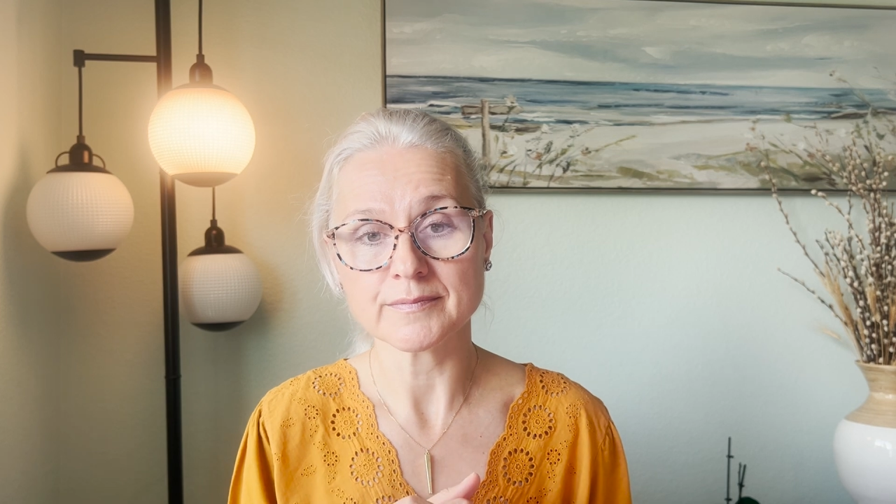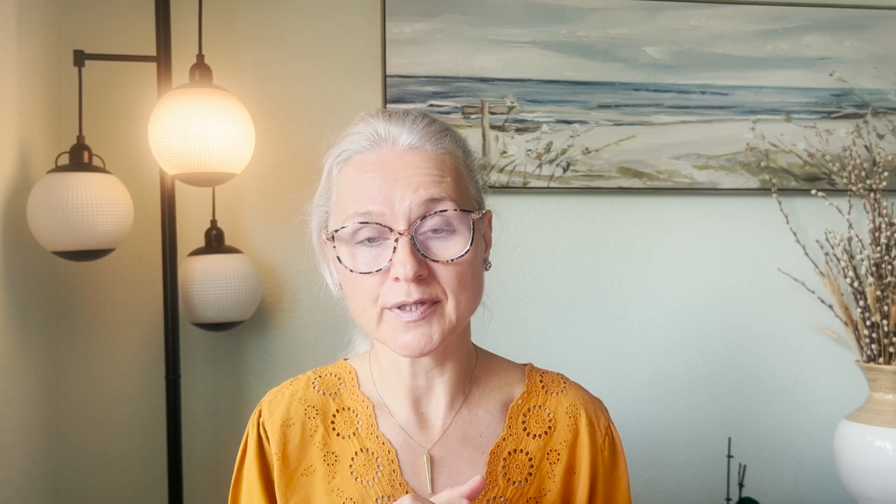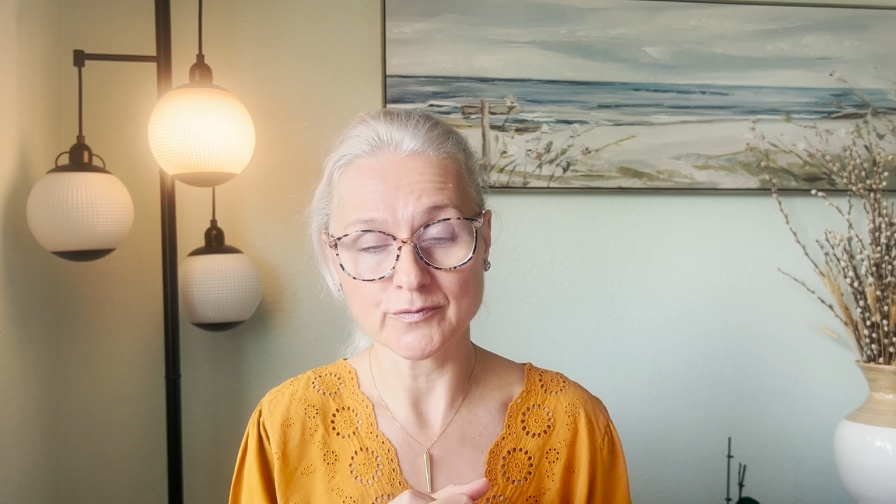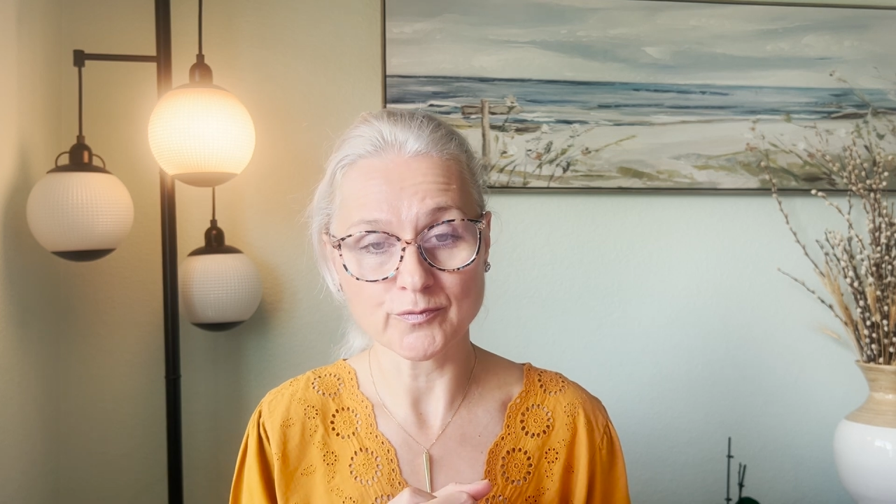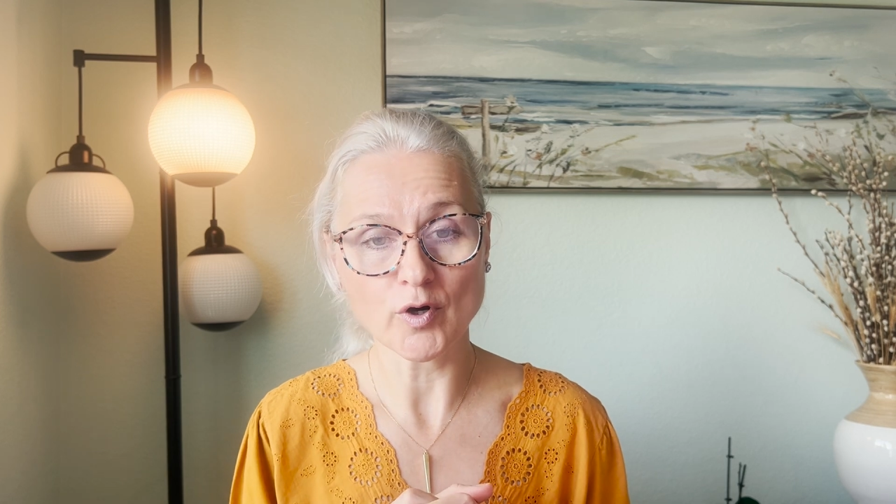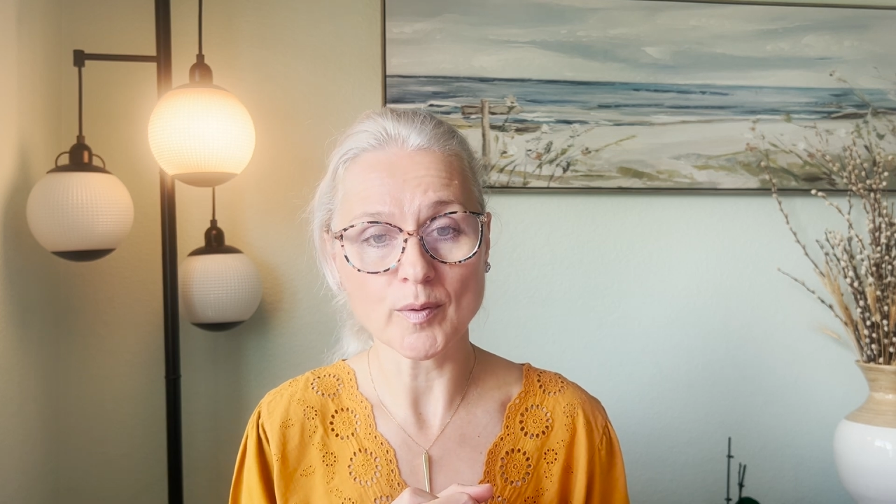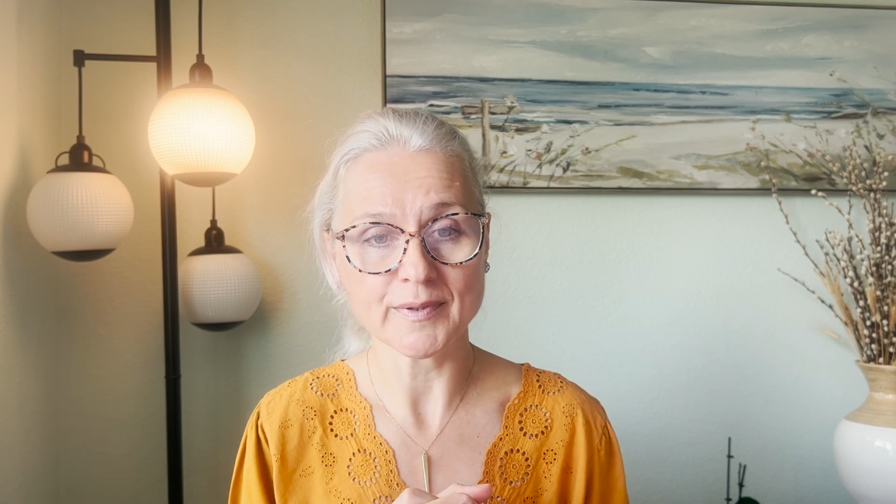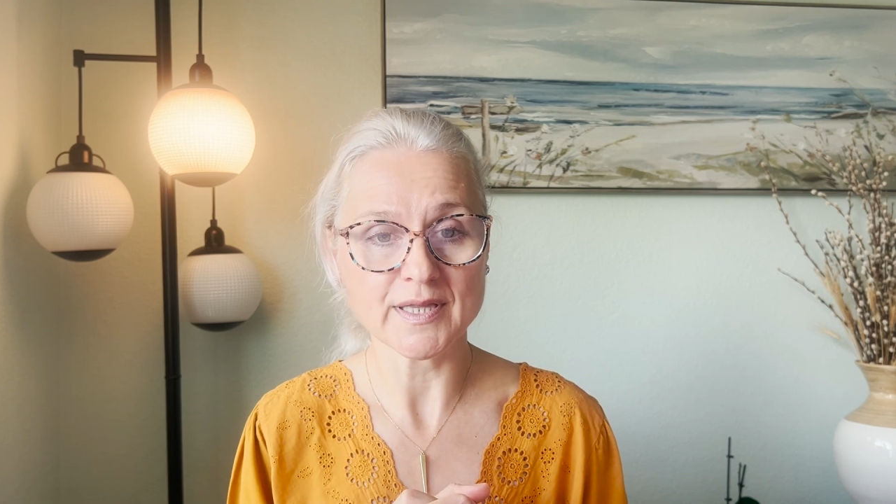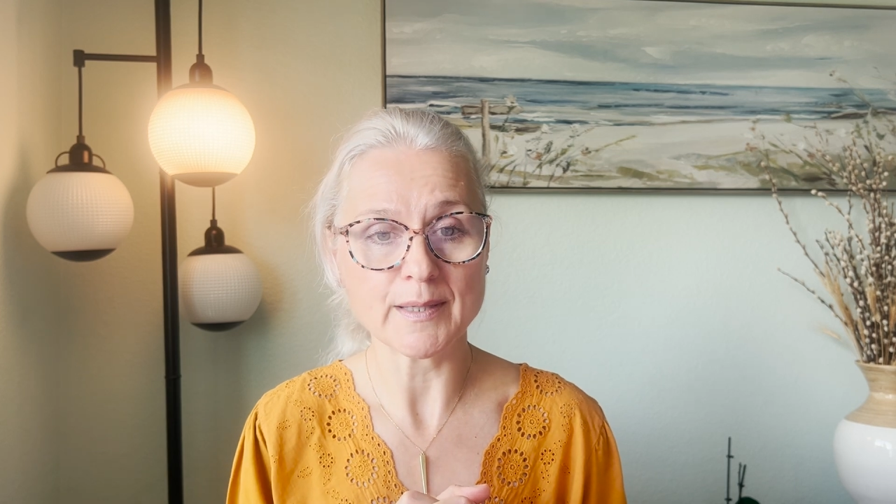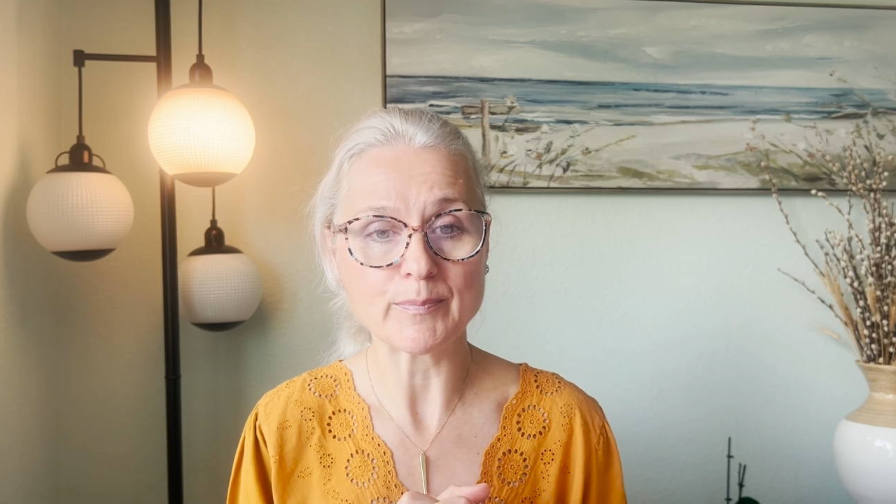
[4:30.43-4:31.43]
confirm
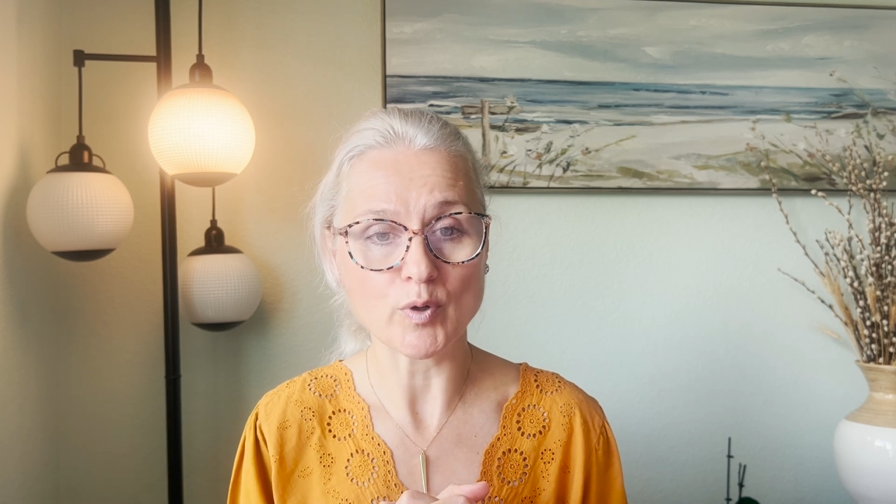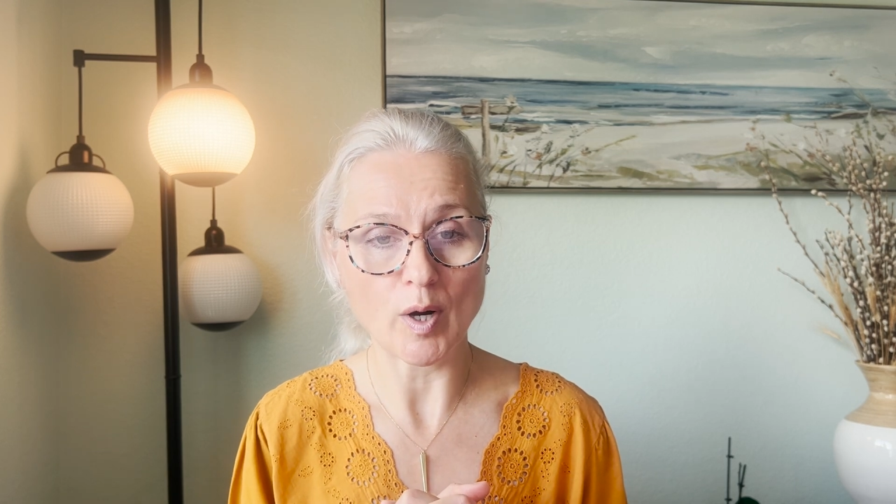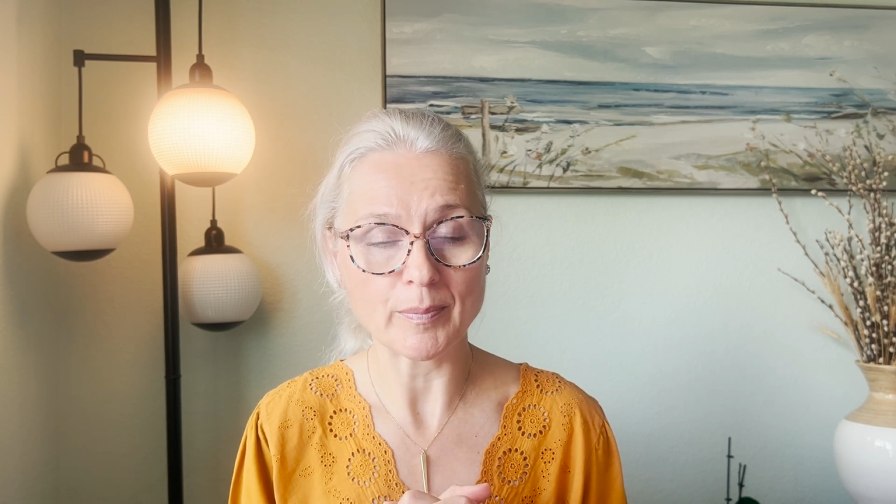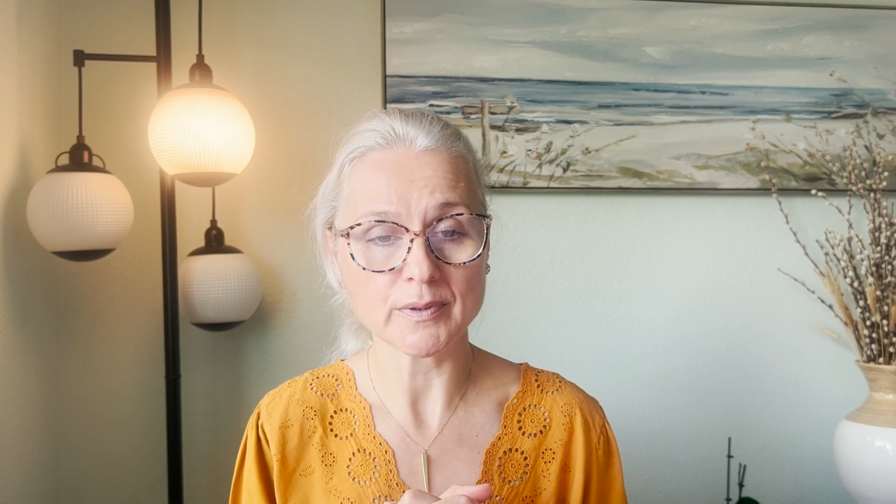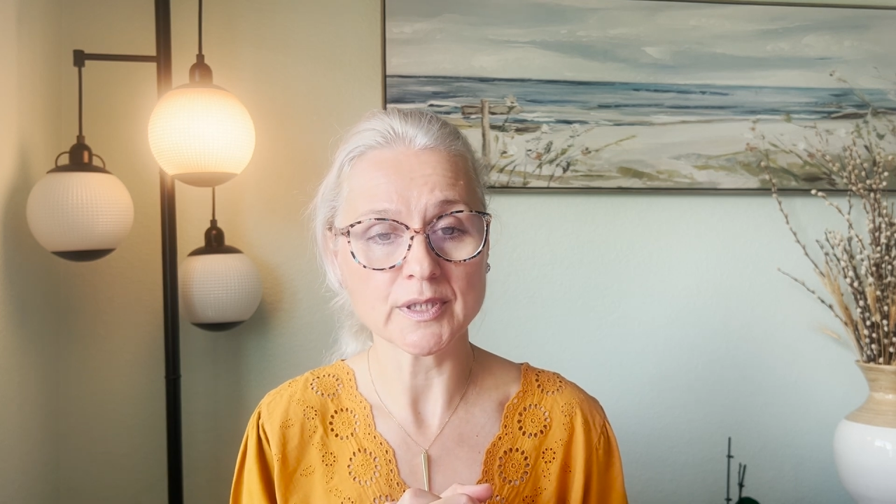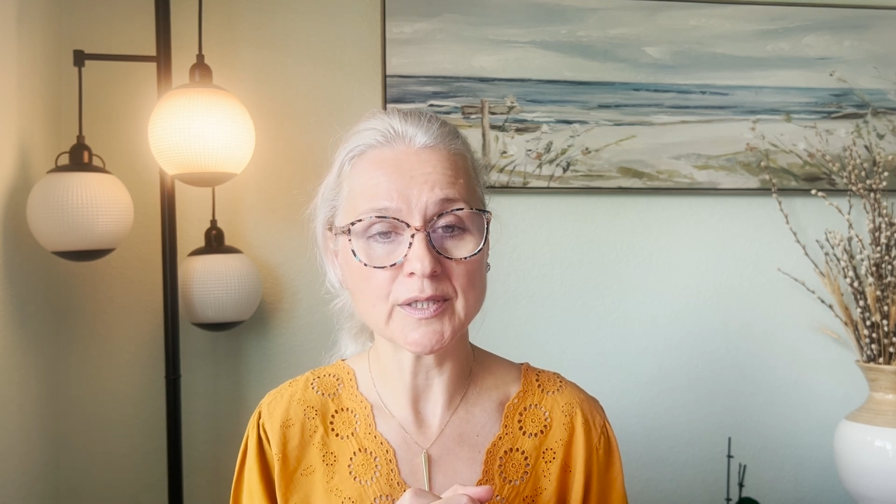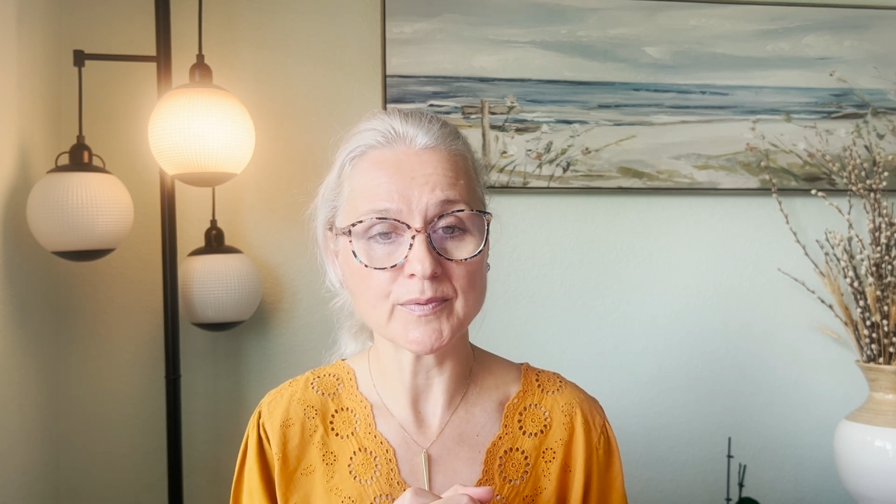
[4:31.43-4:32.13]
that they properly